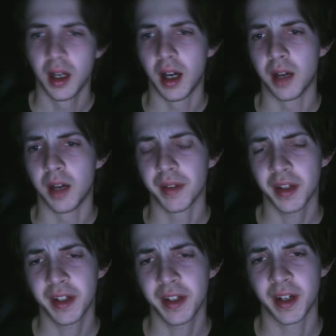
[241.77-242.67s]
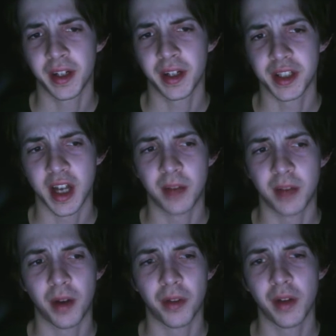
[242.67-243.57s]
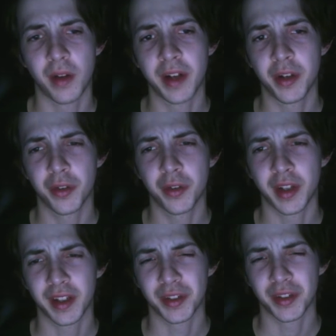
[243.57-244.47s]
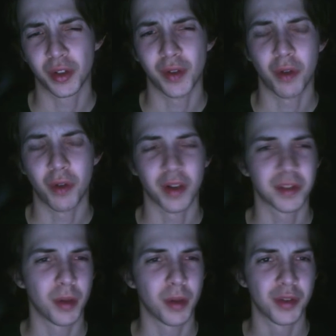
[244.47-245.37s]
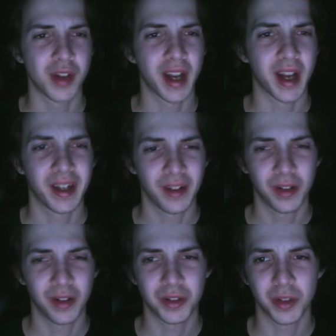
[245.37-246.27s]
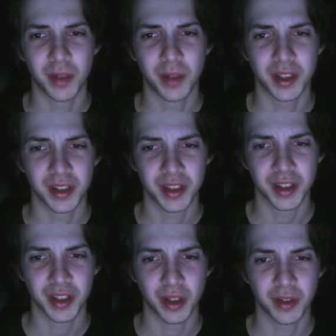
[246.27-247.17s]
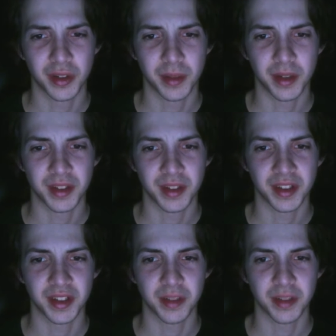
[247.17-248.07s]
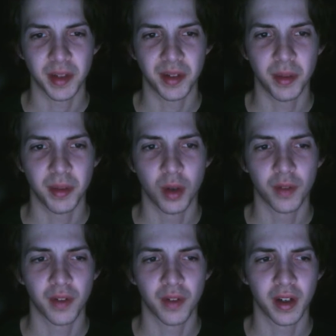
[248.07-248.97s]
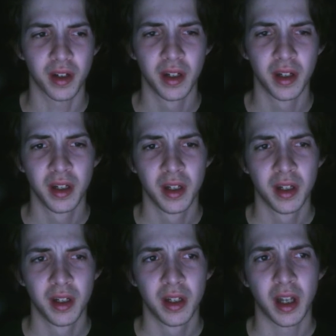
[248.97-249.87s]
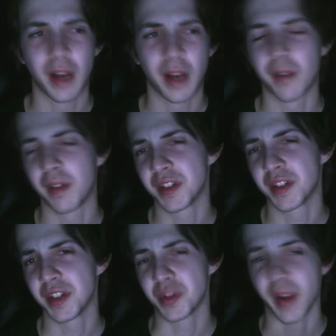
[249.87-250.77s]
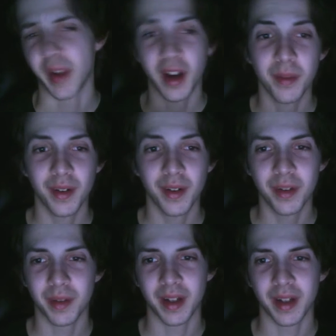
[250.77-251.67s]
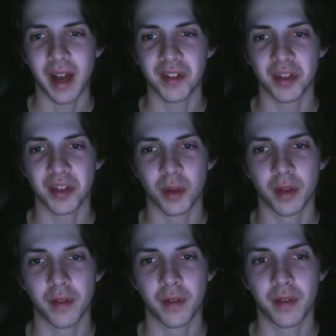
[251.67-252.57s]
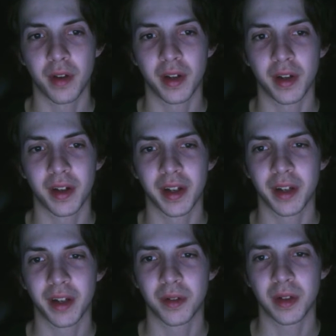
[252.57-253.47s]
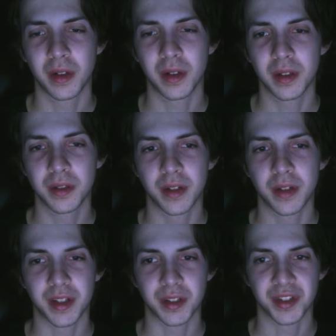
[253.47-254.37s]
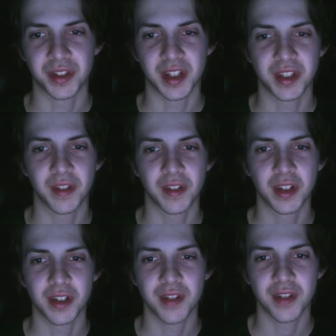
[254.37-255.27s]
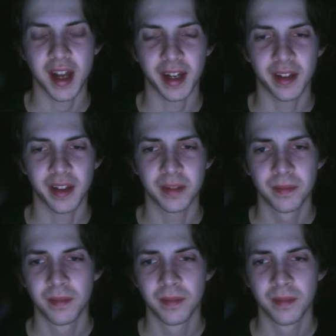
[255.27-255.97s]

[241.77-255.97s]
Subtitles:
I thought he did a good job, although I do think they sort of overexposed Dracula a little too much in the show, especially since he's meant to be more of a, I don't know if I want to say straight-up villain, but obviously more of a villain, traditional sinister version of Dracula.